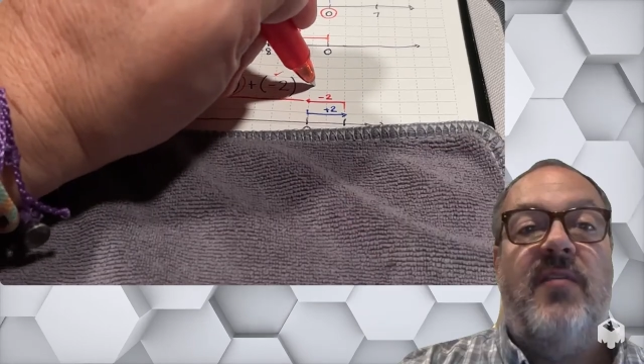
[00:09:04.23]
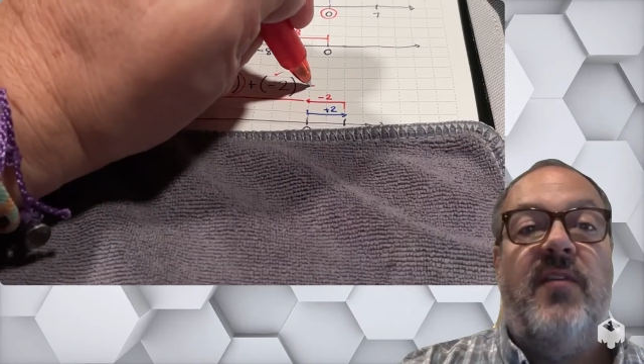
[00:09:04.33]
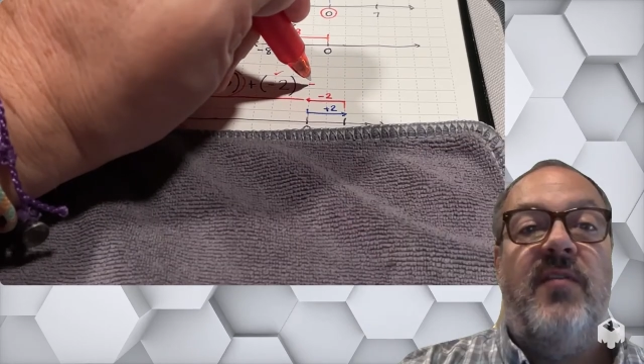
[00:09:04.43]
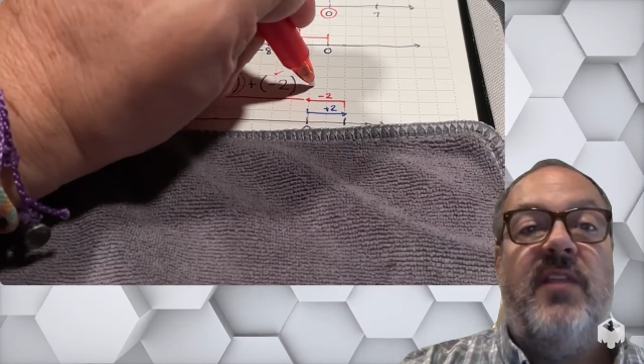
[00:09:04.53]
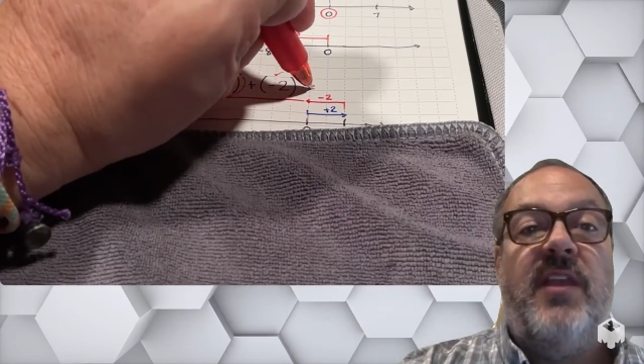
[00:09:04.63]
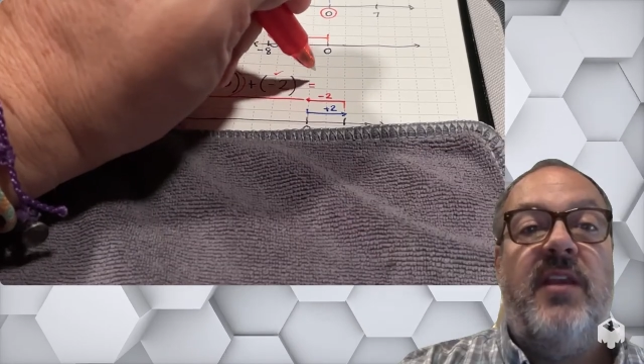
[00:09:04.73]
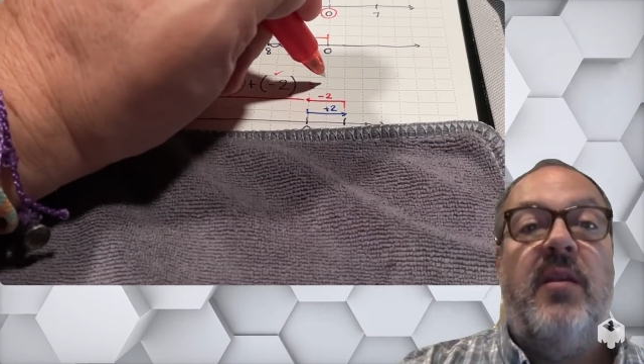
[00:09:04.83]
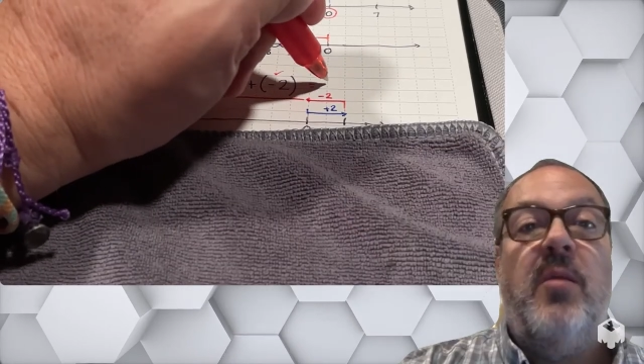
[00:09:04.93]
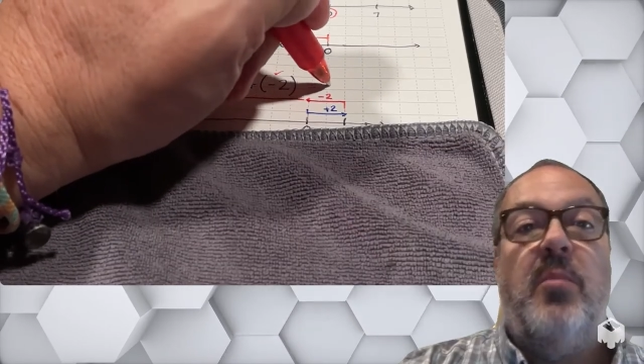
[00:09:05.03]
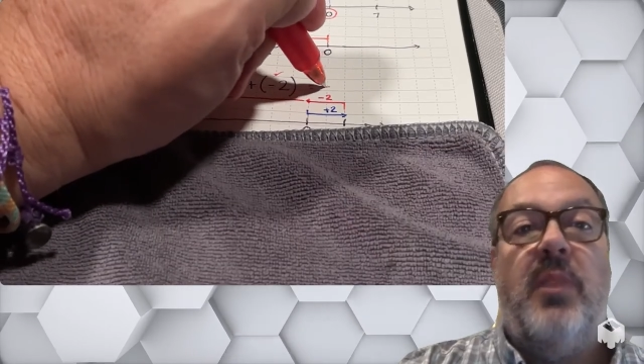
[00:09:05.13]
15
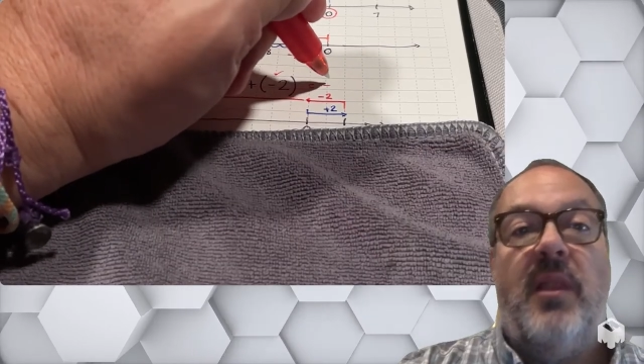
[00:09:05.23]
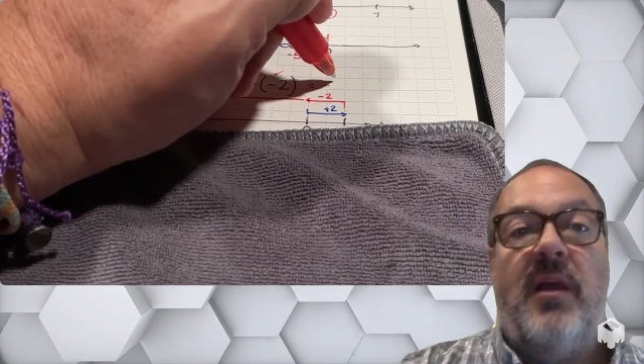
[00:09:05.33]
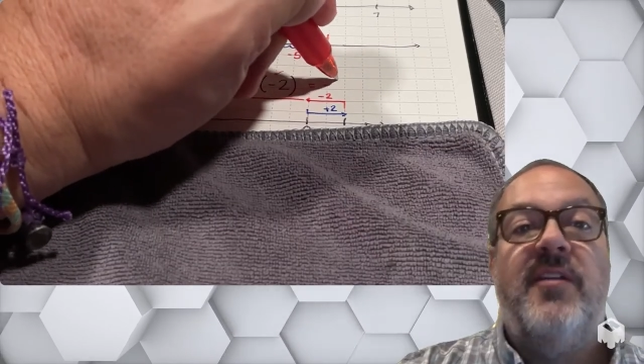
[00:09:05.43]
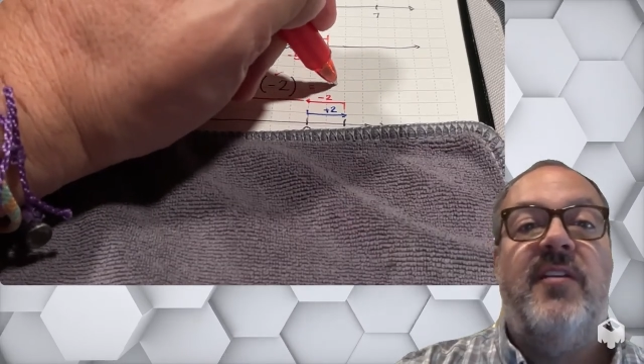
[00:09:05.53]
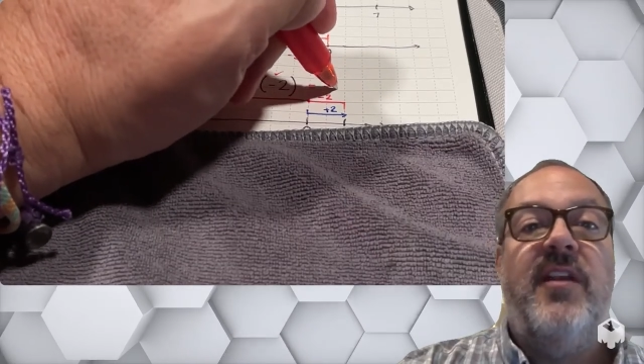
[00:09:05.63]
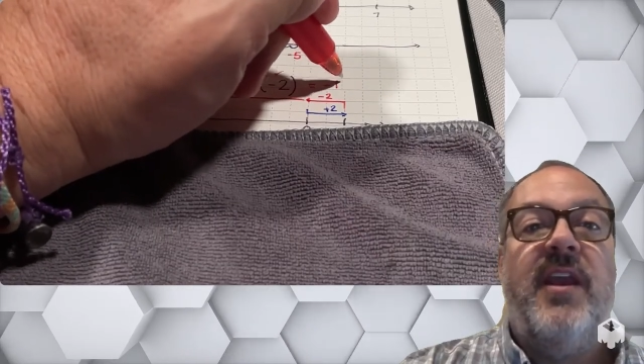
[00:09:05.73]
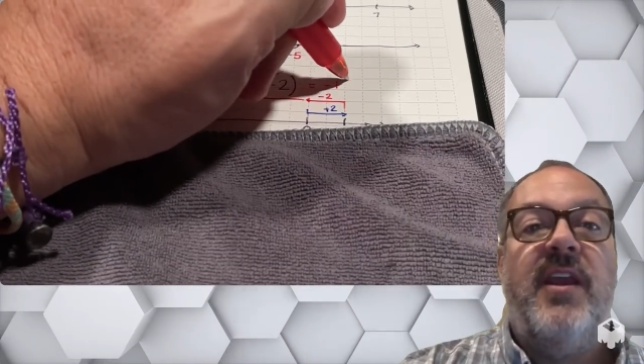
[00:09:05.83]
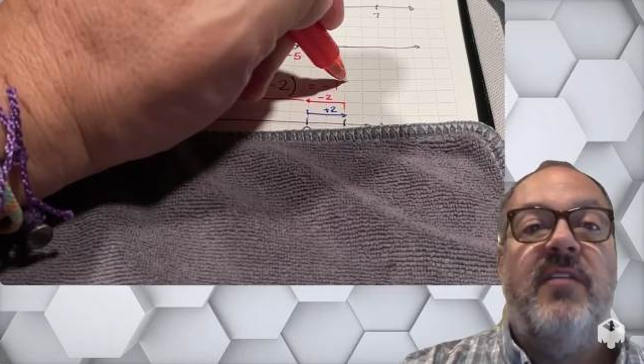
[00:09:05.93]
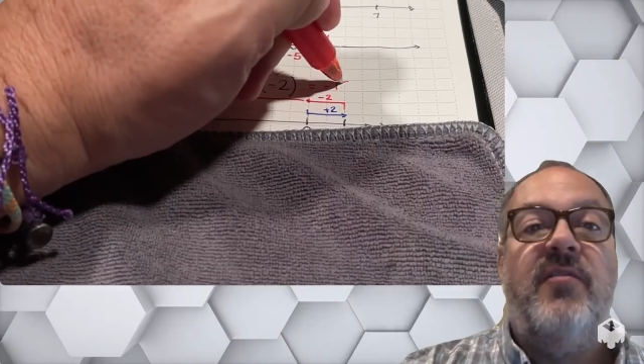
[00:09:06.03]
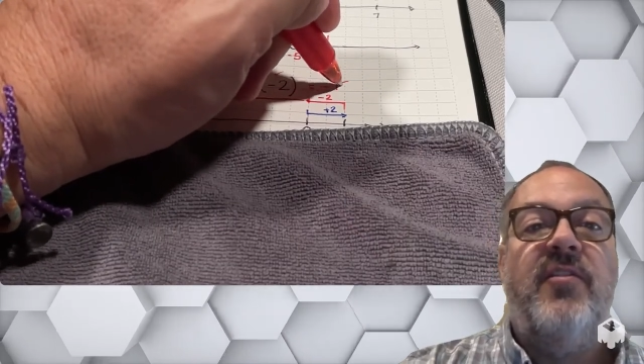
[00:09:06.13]
plus a
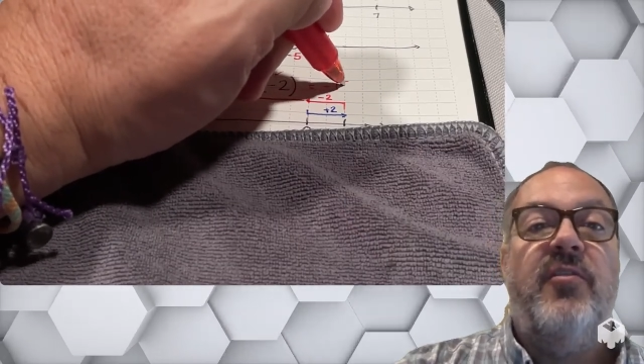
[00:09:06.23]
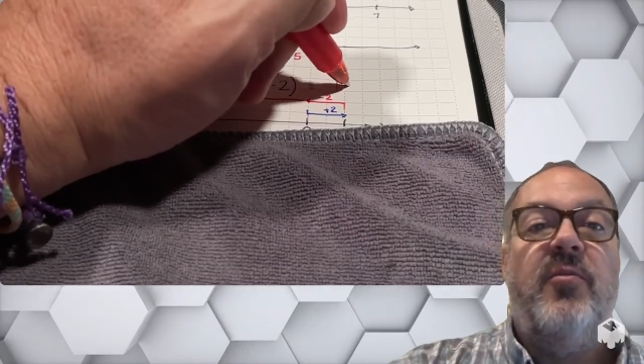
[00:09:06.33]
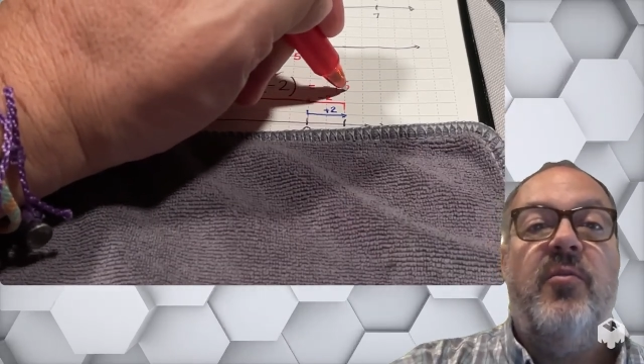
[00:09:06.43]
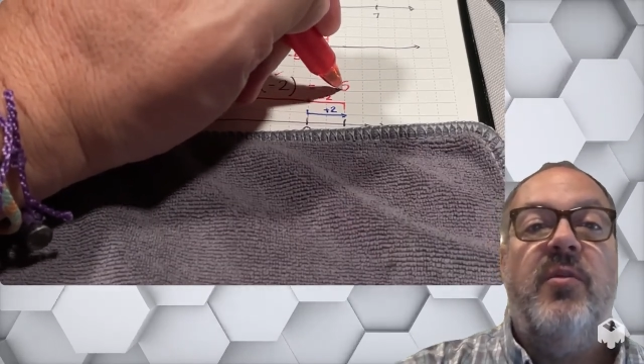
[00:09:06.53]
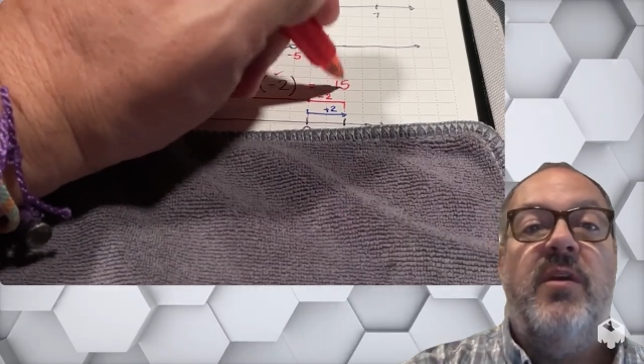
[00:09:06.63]
negative 2